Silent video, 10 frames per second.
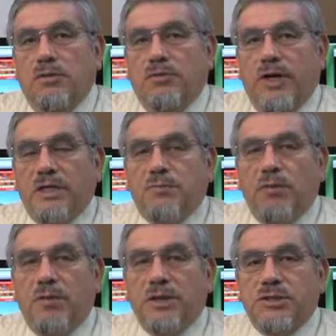
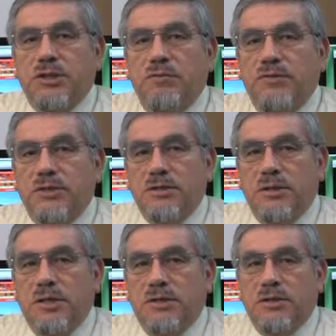Transport by surface
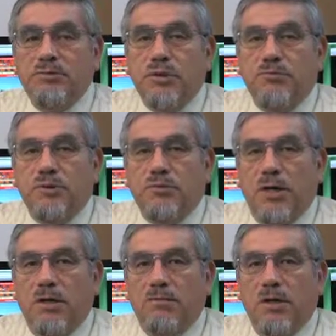and subsurface
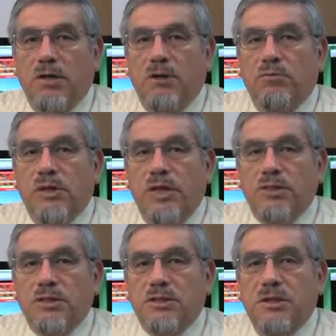runoff
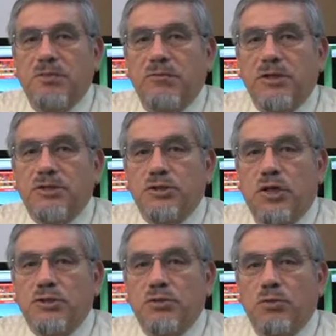releases some of these
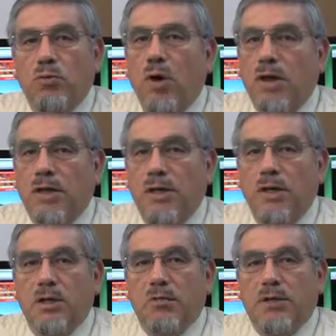salts to the water,
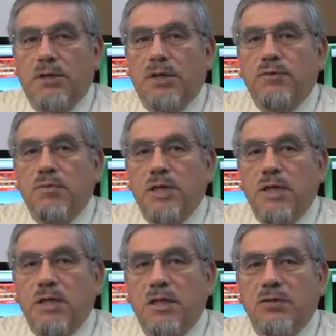where they
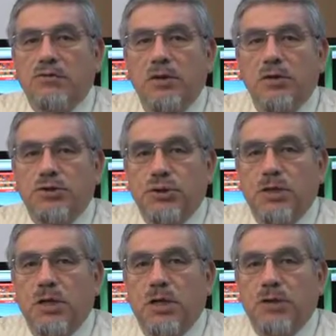remain in
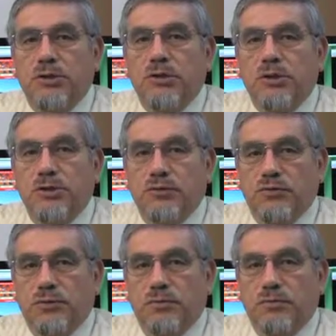solution until used.